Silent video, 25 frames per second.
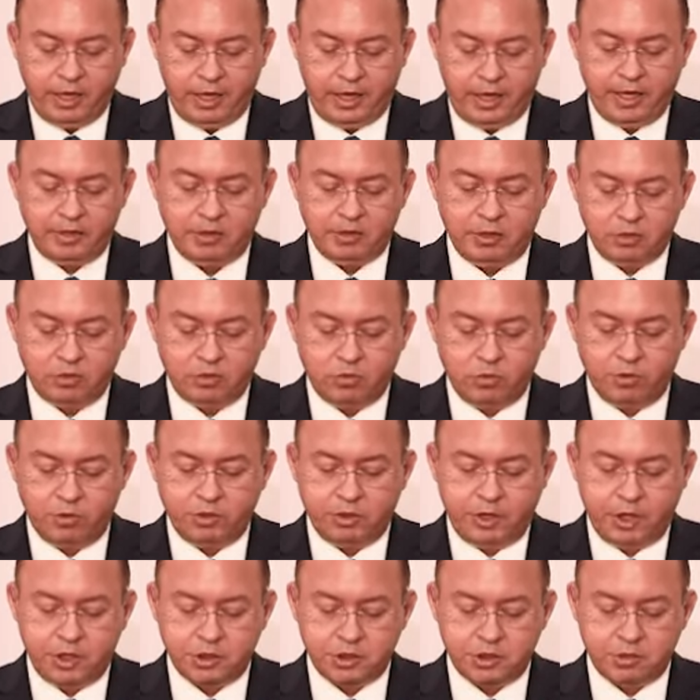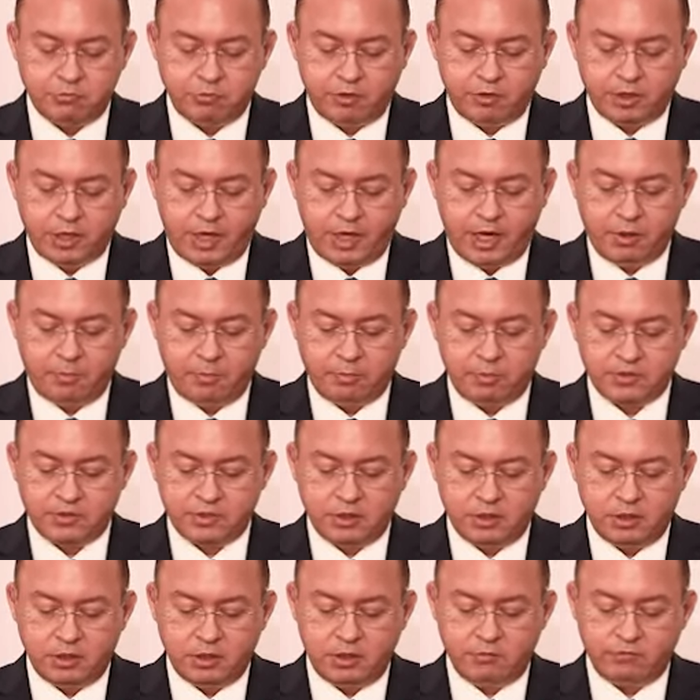and in coordination with High
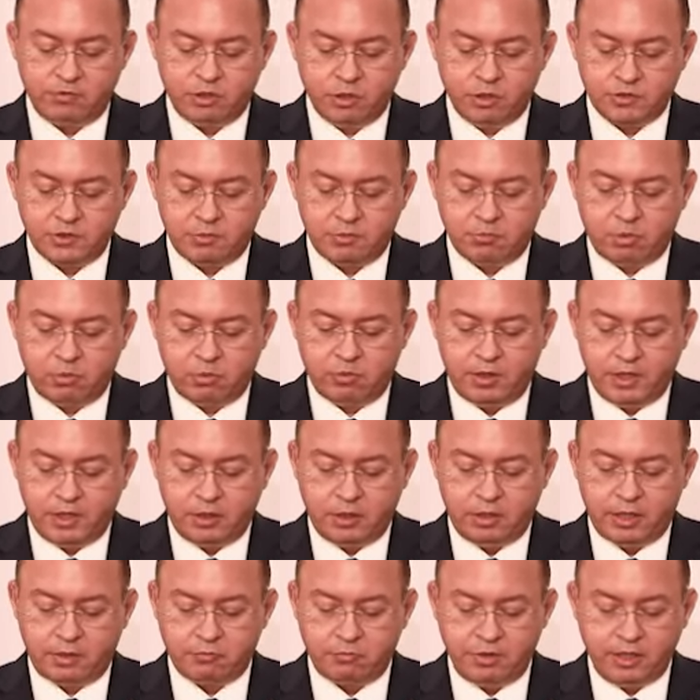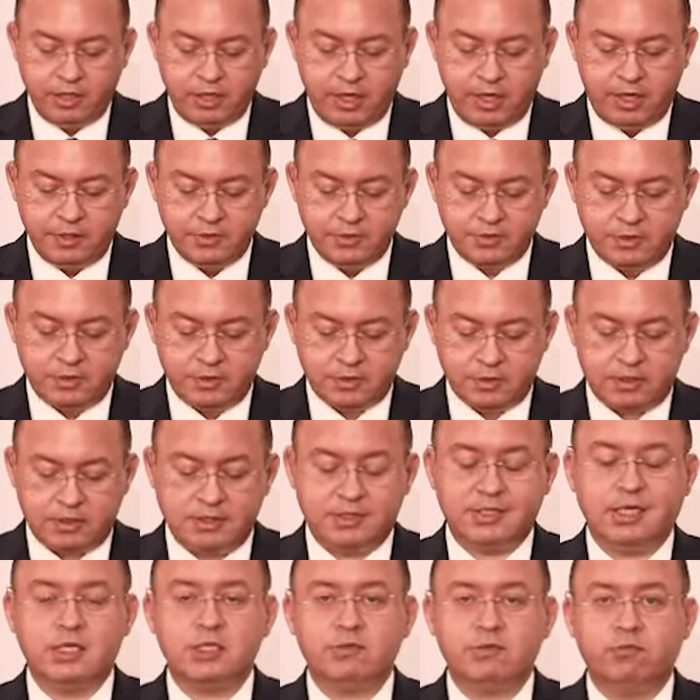Representative Josep Borrell, I realized a
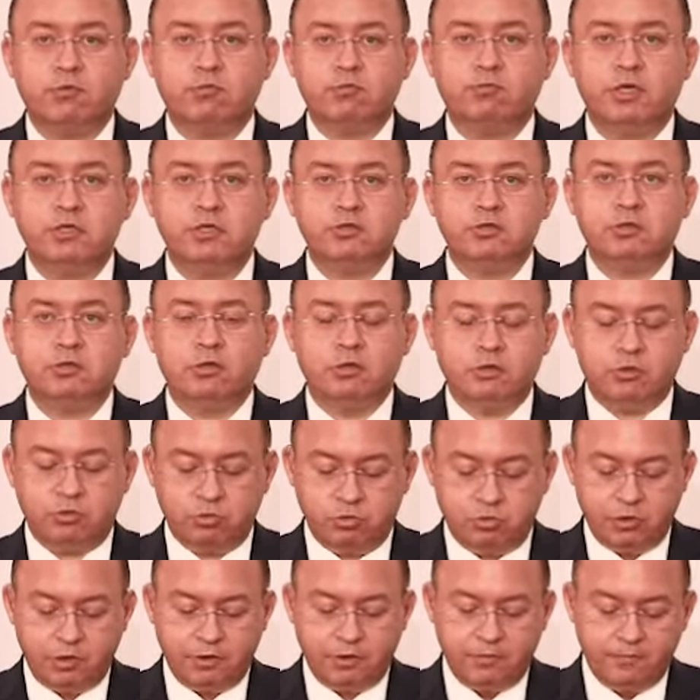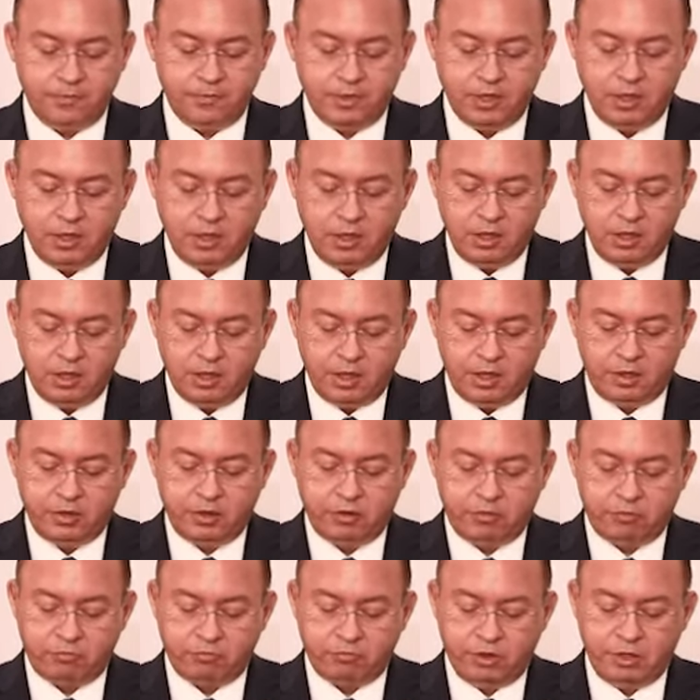successful regional tour in
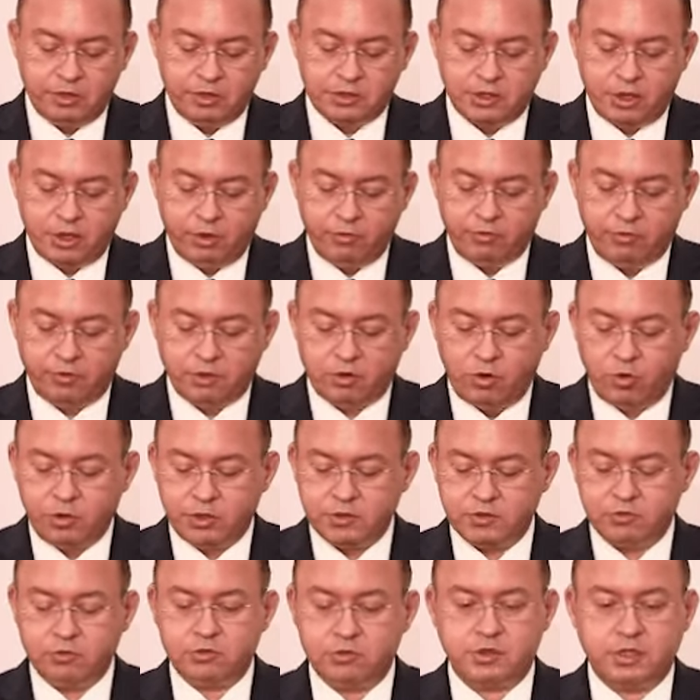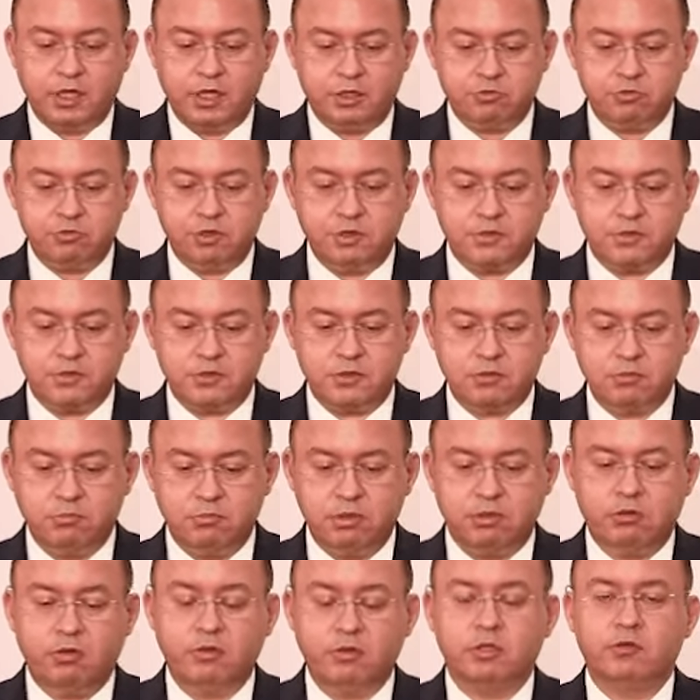the three South Caucasus countries
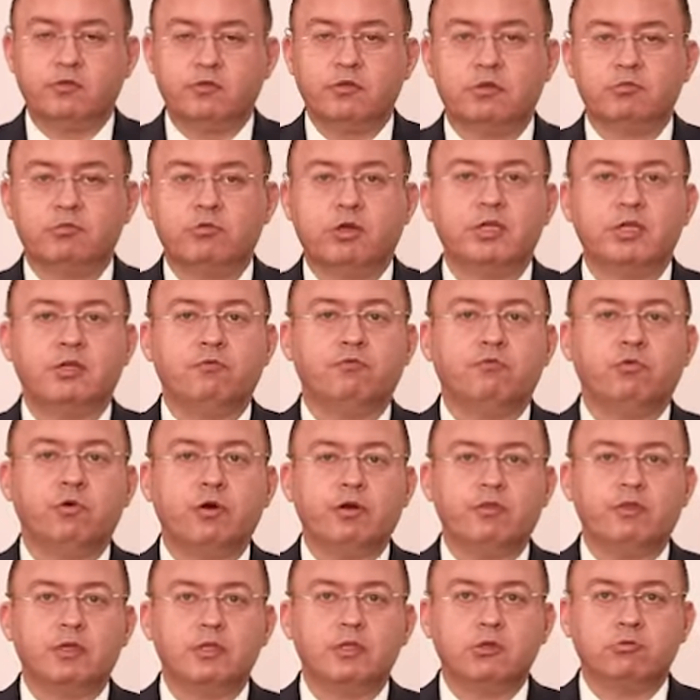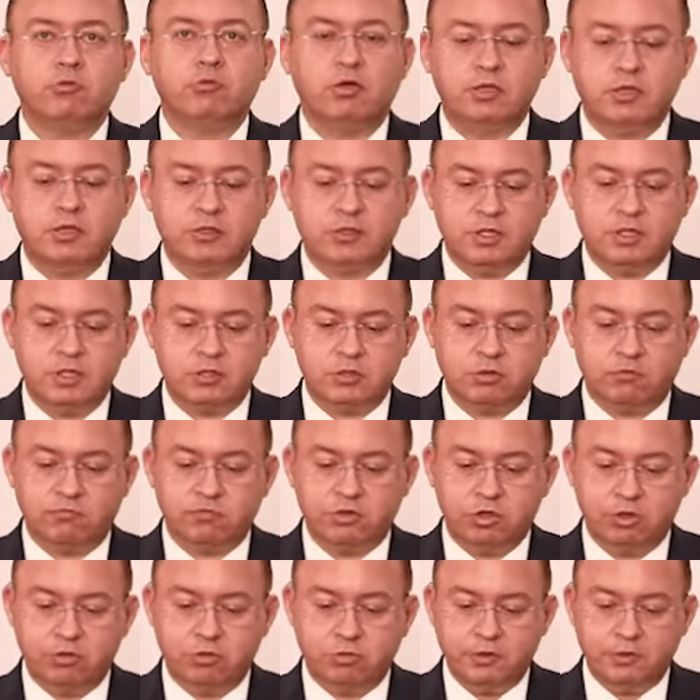between the 24th and the 26th of
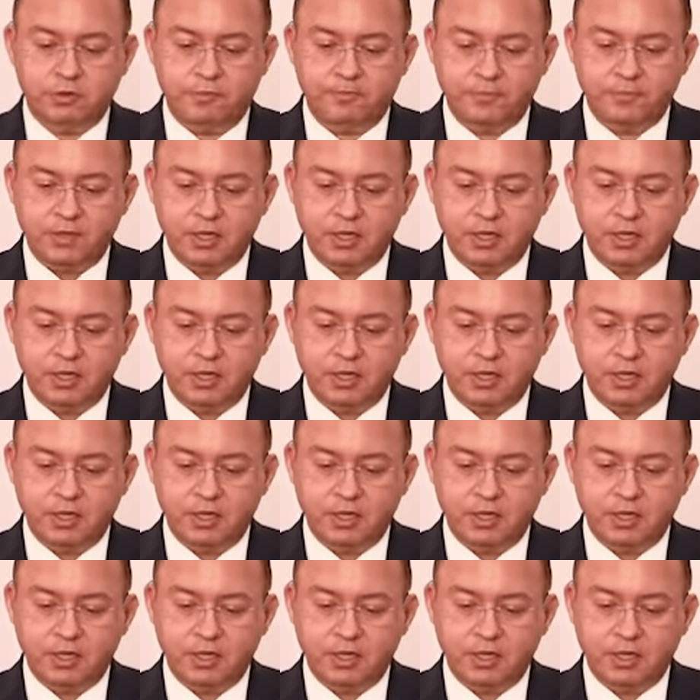June,